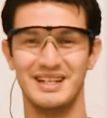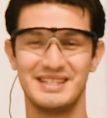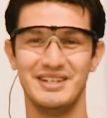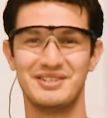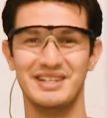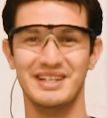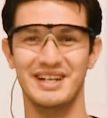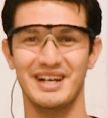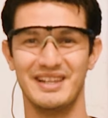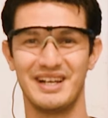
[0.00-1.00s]

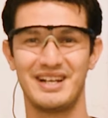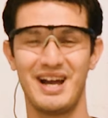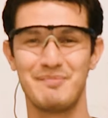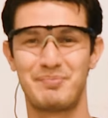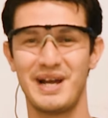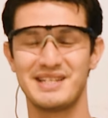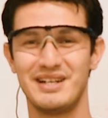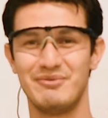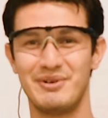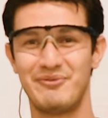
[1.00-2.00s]
Seriously, the guy
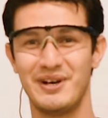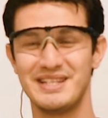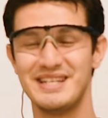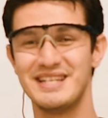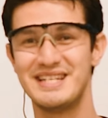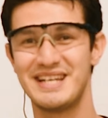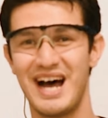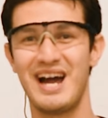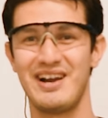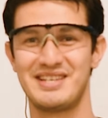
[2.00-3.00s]
practically refunds his
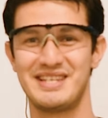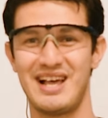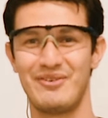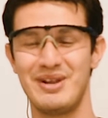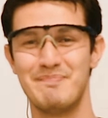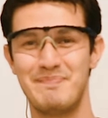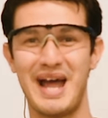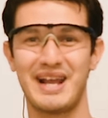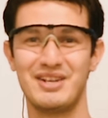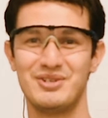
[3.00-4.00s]
entire salary
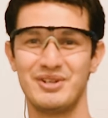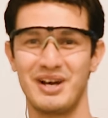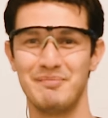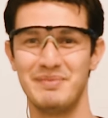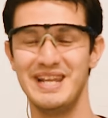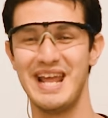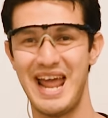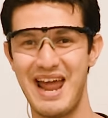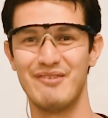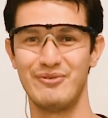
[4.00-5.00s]
back into the company
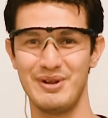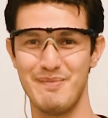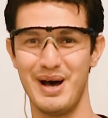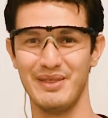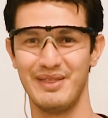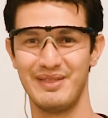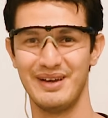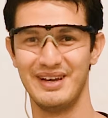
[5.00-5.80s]
every month.